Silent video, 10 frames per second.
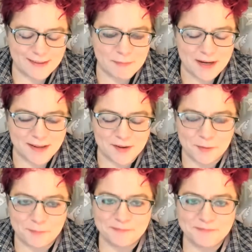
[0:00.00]
submitted to.
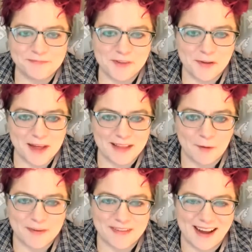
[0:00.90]
So that's
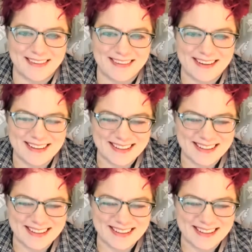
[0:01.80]
always nice.